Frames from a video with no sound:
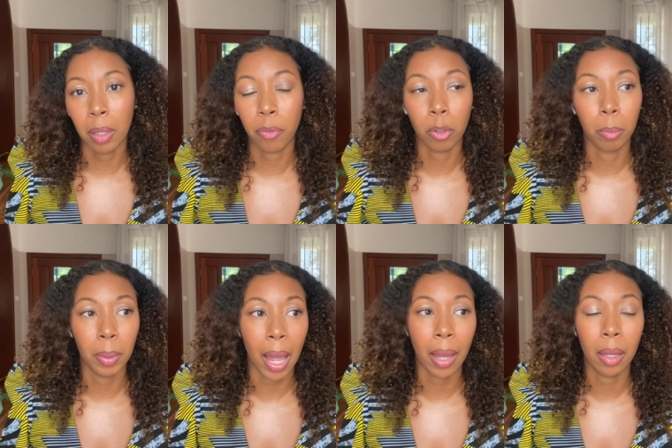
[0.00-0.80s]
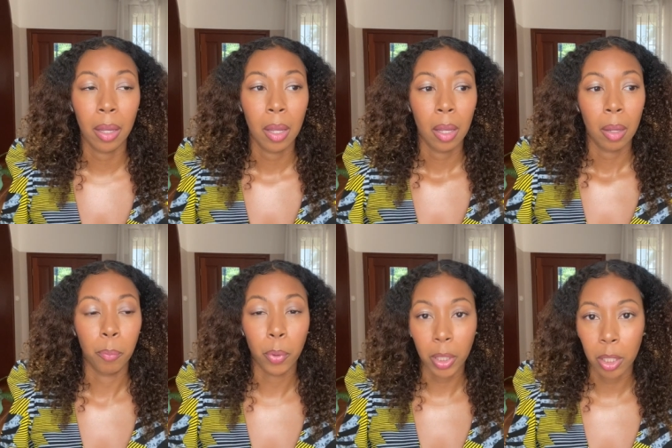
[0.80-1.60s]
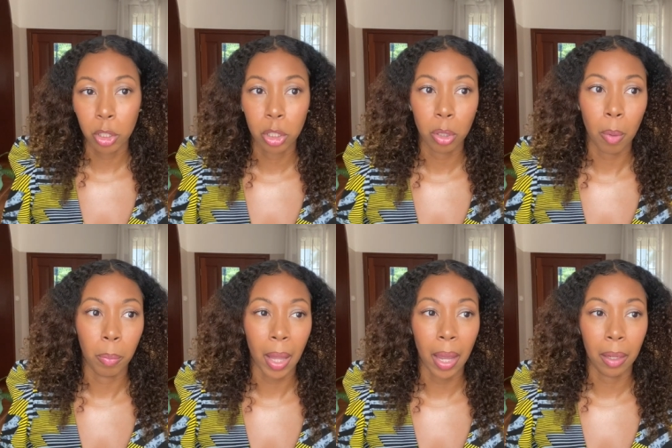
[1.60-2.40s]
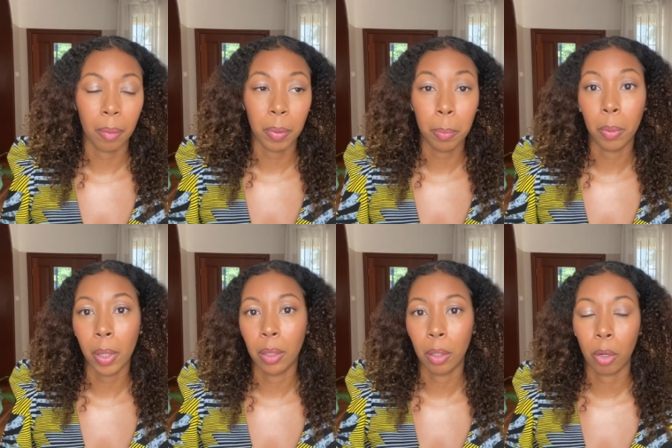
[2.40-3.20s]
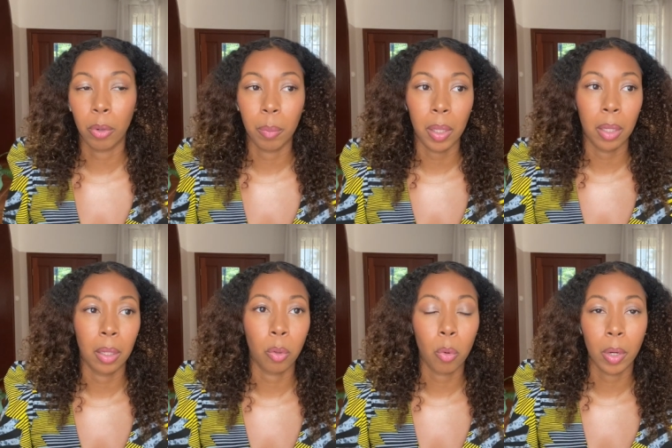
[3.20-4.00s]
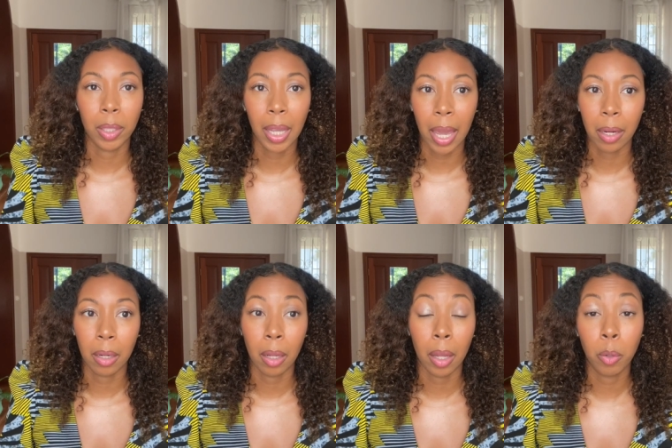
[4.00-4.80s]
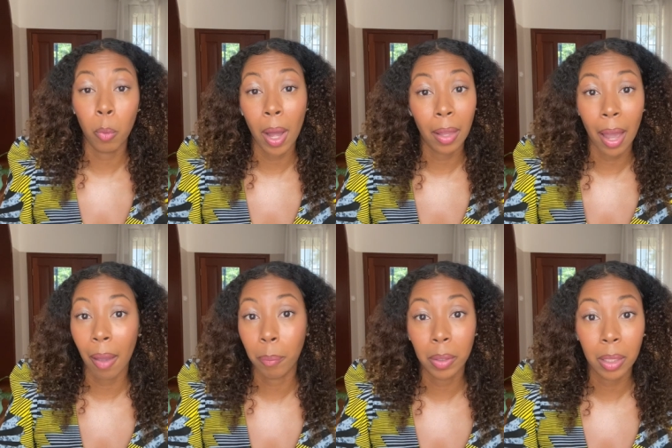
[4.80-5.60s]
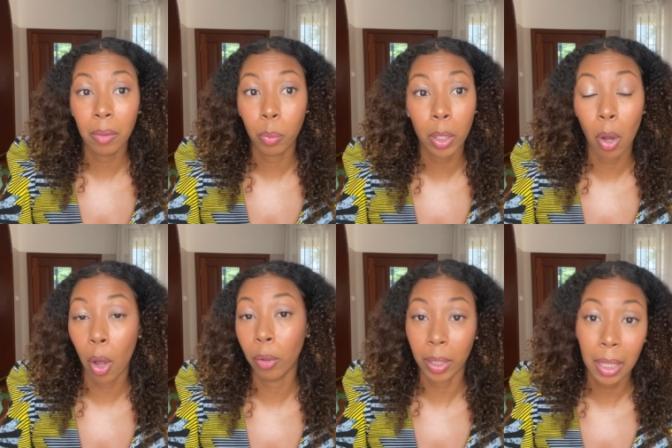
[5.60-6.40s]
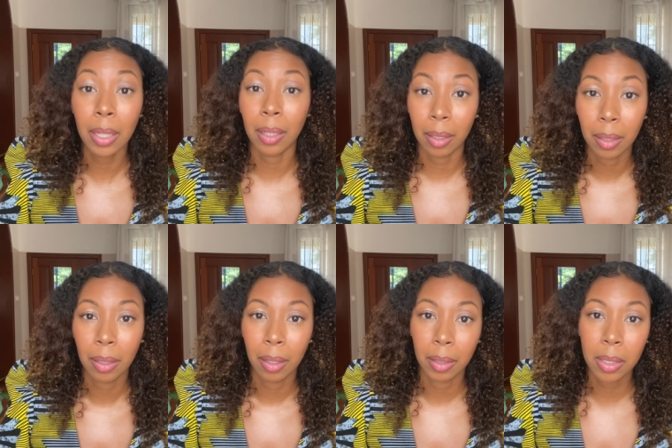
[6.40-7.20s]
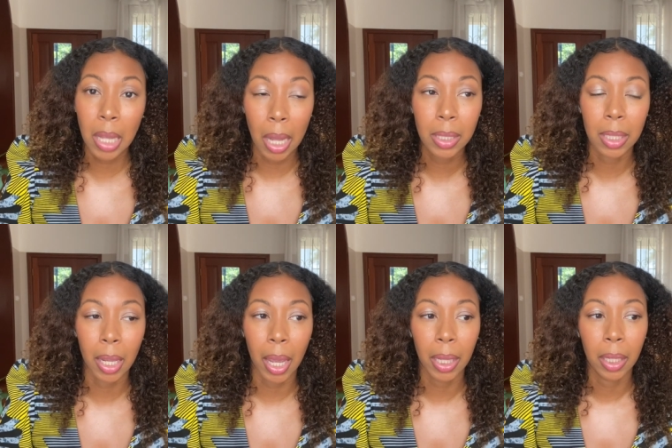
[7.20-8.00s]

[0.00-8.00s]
for Black, British, Black people in the Caribbean or in Canada. And while I believe we all need this continent,